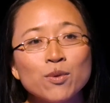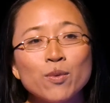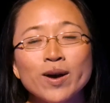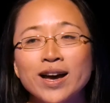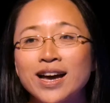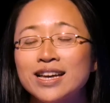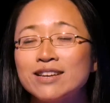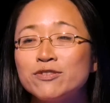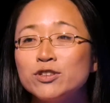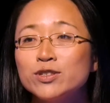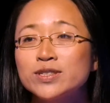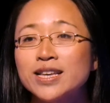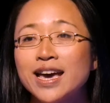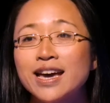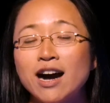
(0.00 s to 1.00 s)
Where if you
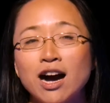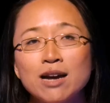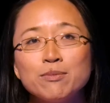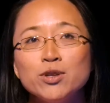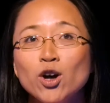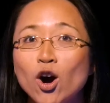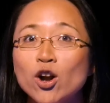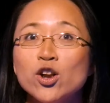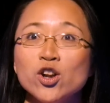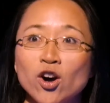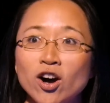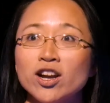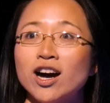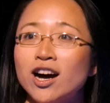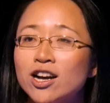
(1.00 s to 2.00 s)
say, I'm not
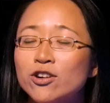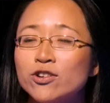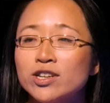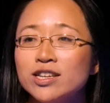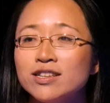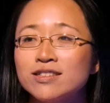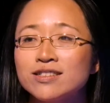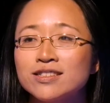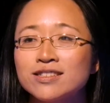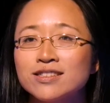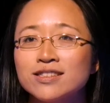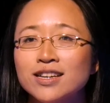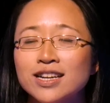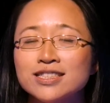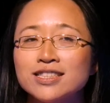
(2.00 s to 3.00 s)
not hungry,
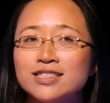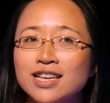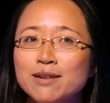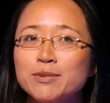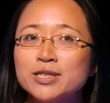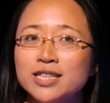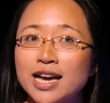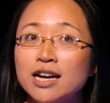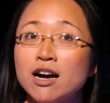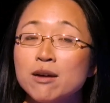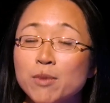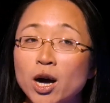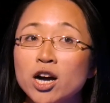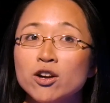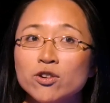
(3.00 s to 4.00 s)
that's the same as saying,
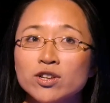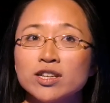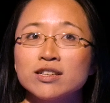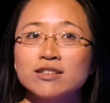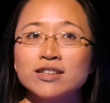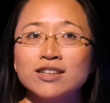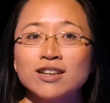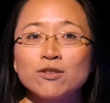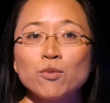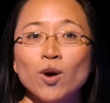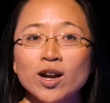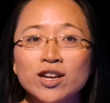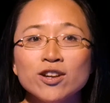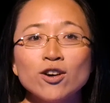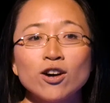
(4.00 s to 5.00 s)
I'm hungry.
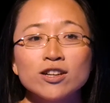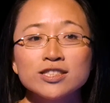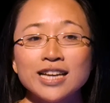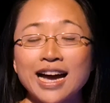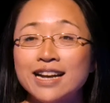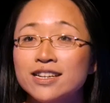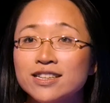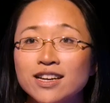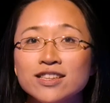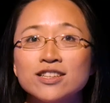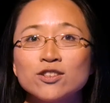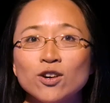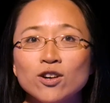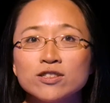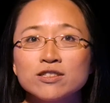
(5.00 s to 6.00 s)
One not and another
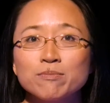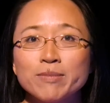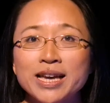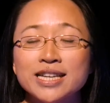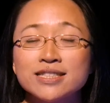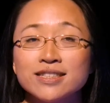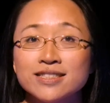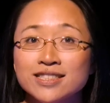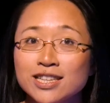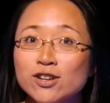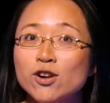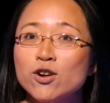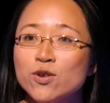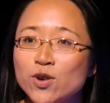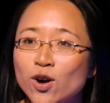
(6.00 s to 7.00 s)
not makes
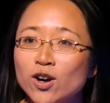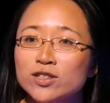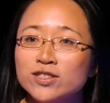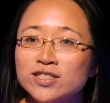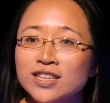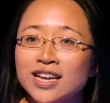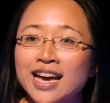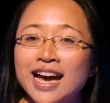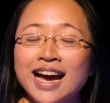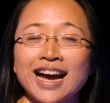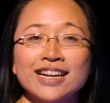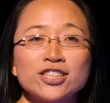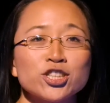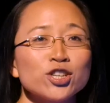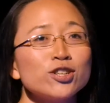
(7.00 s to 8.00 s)
zero knots.
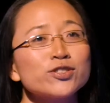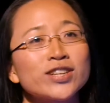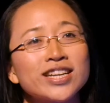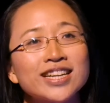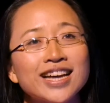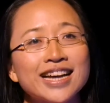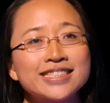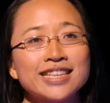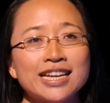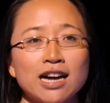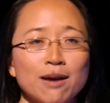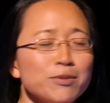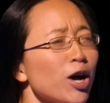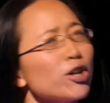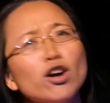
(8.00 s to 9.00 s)
And children like saying,
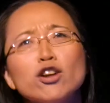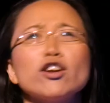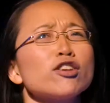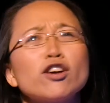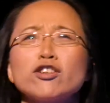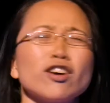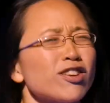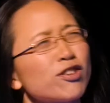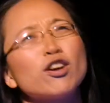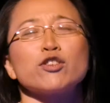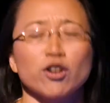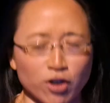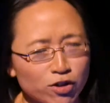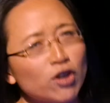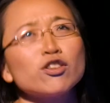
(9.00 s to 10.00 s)
I'm not, not, not, not, not, not,
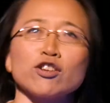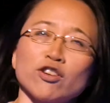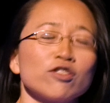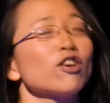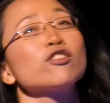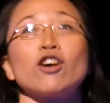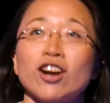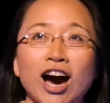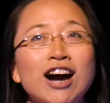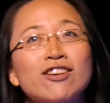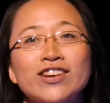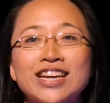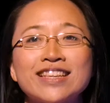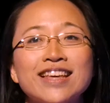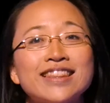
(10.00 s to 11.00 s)
not, not, not, not, not, not
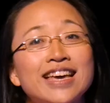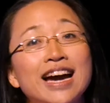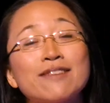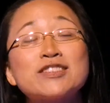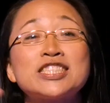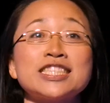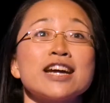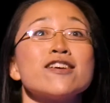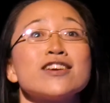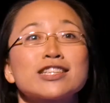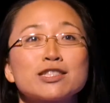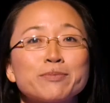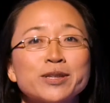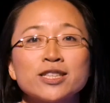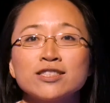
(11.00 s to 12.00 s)
hungry. And then they have
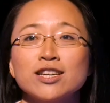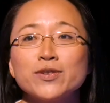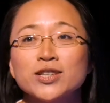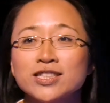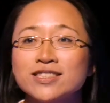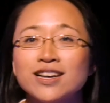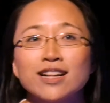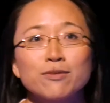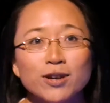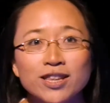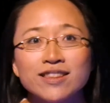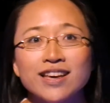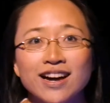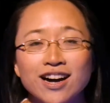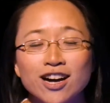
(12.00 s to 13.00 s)
hysterics because no one can tell whether
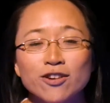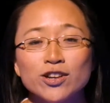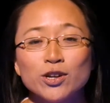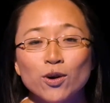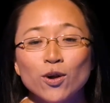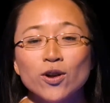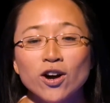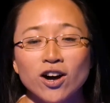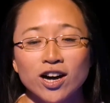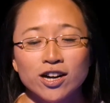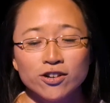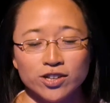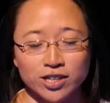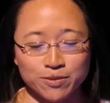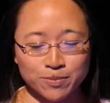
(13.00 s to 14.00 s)
they're hungry or not
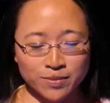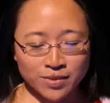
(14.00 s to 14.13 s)
hungry.